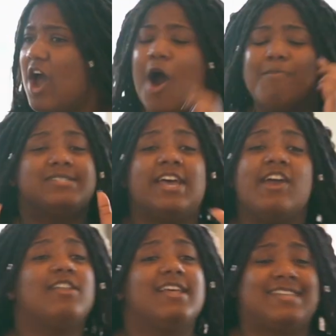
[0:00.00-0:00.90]
Our
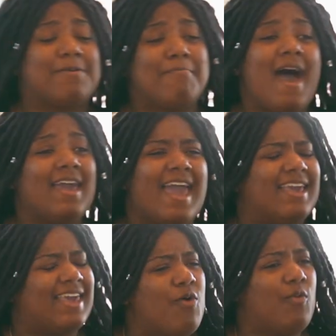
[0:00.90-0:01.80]
materialistic mind
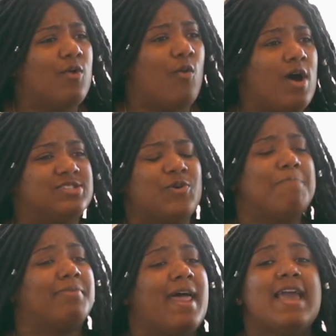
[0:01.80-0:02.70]
can't get what it wants, so
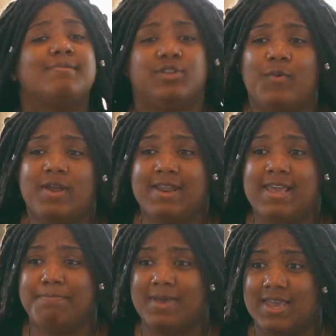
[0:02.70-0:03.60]
it blames you
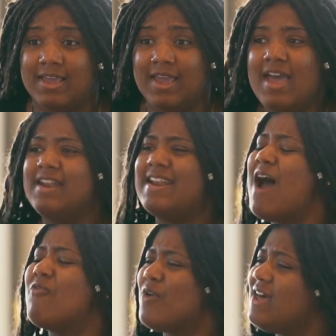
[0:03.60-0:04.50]
and me,
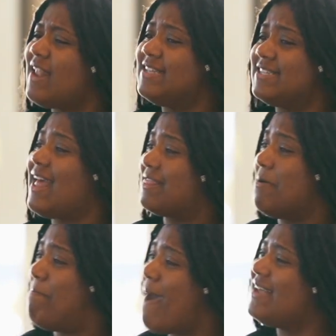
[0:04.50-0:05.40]
not realizing that the
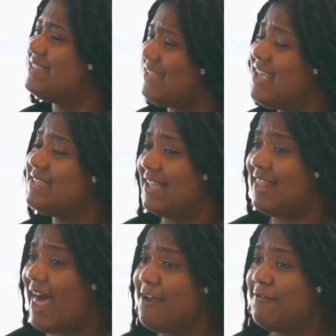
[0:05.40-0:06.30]
best things in
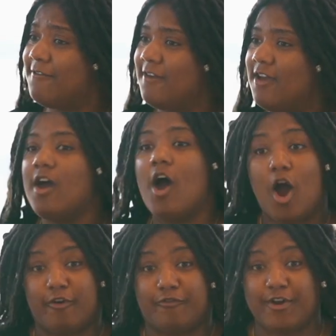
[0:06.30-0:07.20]
life
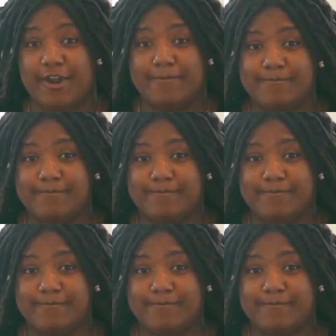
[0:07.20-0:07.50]
are free.